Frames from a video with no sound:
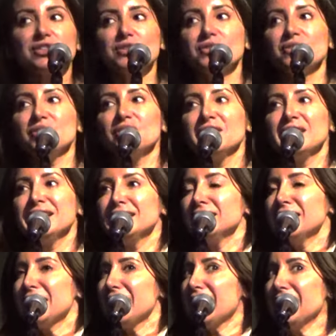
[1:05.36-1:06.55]
to
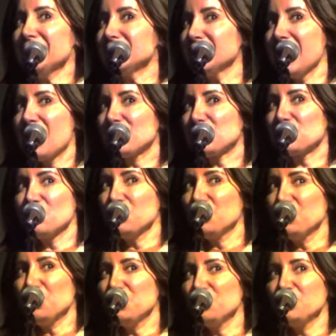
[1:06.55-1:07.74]

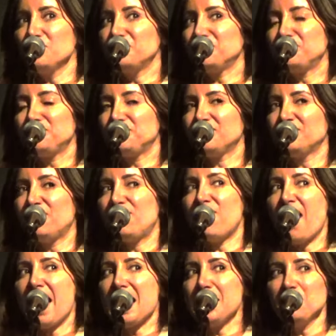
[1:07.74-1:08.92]
international
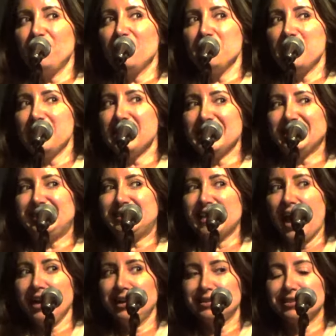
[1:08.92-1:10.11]
fame for being
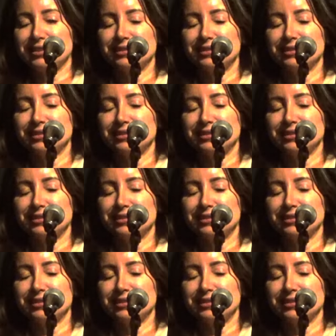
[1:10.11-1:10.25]
sacked.